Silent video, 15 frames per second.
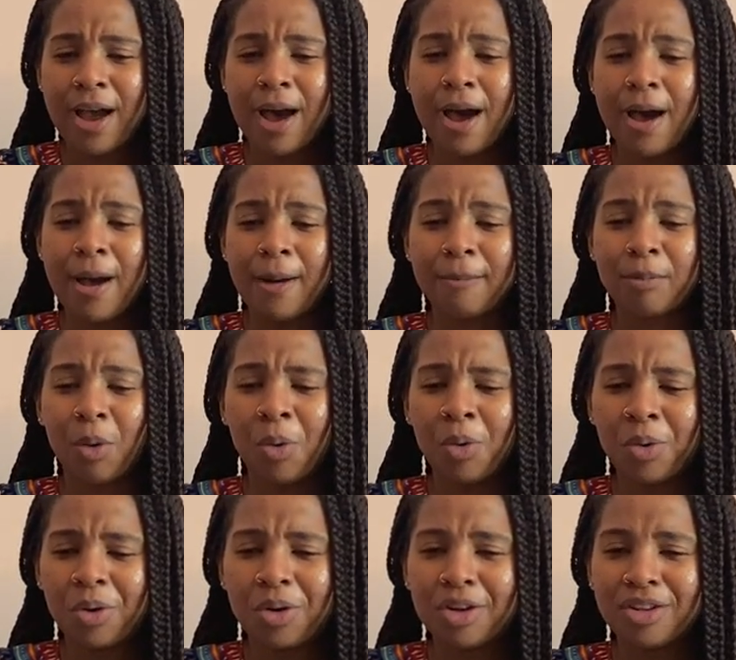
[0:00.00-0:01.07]

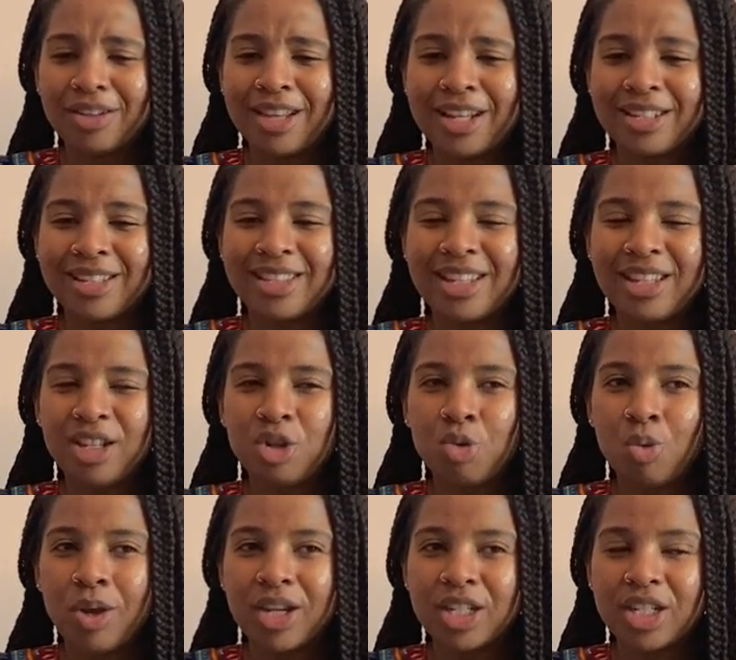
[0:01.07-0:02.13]
Or there's a
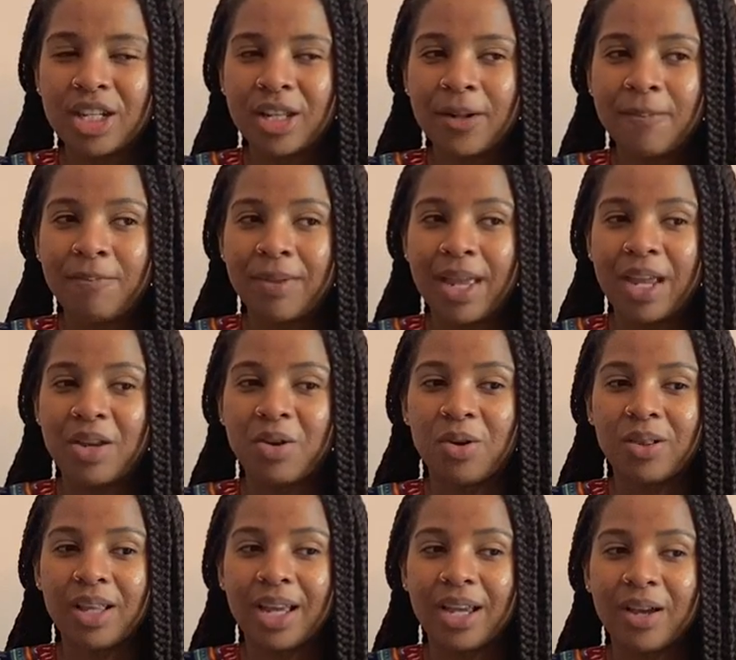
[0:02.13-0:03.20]
situation that you're
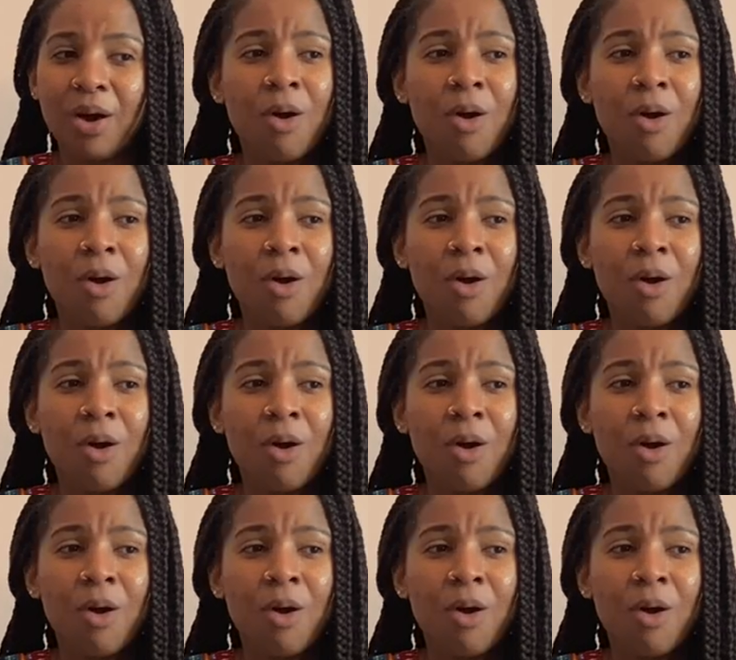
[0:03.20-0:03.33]
like,